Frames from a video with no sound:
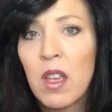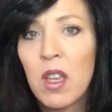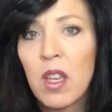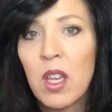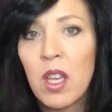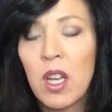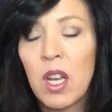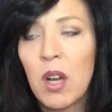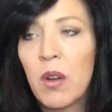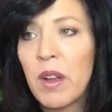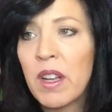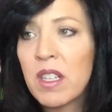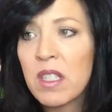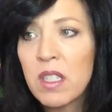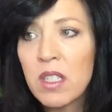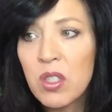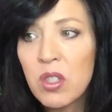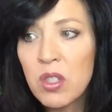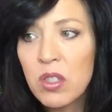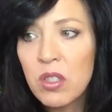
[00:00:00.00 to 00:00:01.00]
you know, and
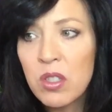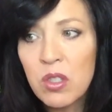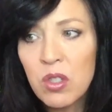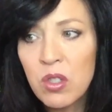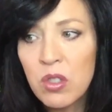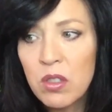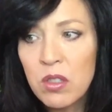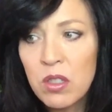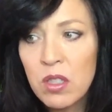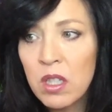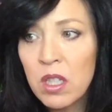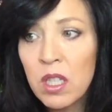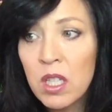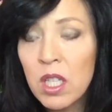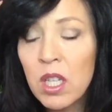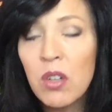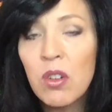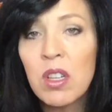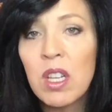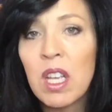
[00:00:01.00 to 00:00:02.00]
just, just
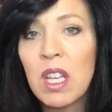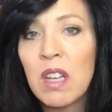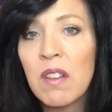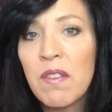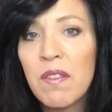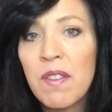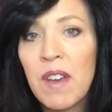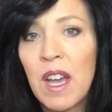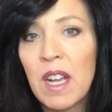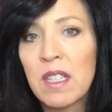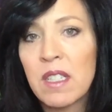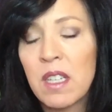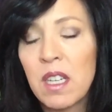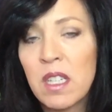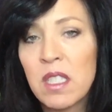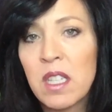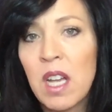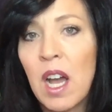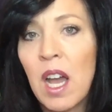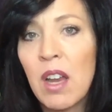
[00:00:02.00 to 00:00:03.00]
literally infect an
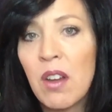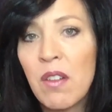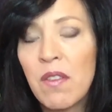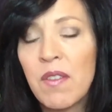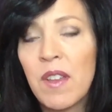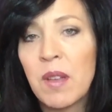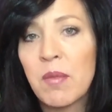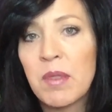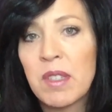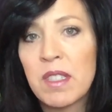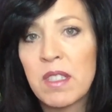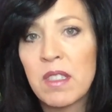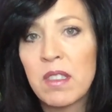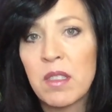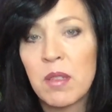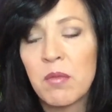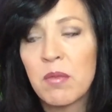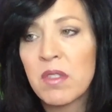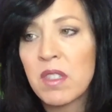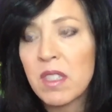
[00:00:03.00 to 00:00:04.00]
entire family
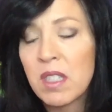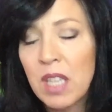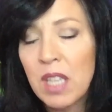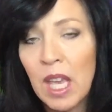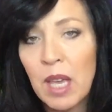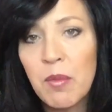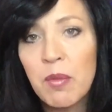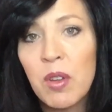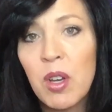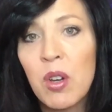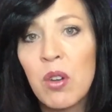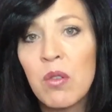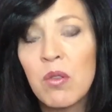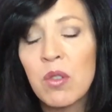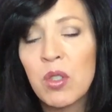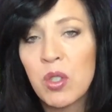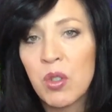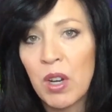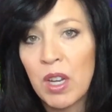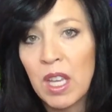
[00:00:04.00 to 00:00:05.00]
system, scapegoat,
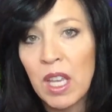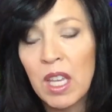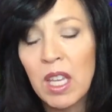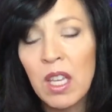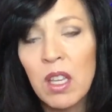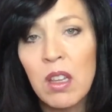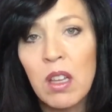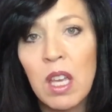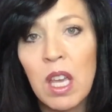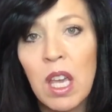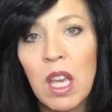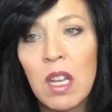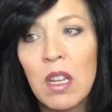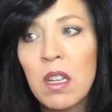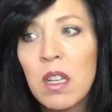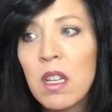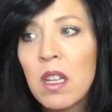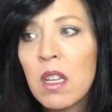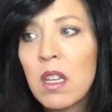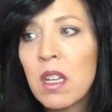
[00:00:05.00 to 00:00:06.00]
triangulate.
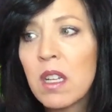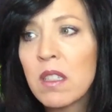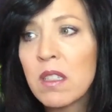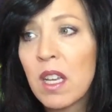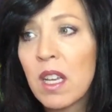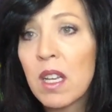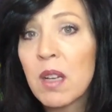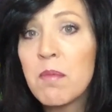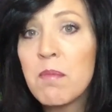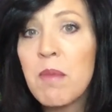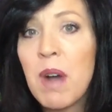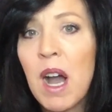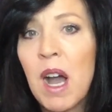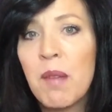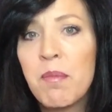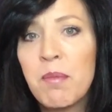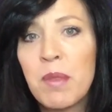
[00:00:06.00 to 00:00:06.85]
It's like a mob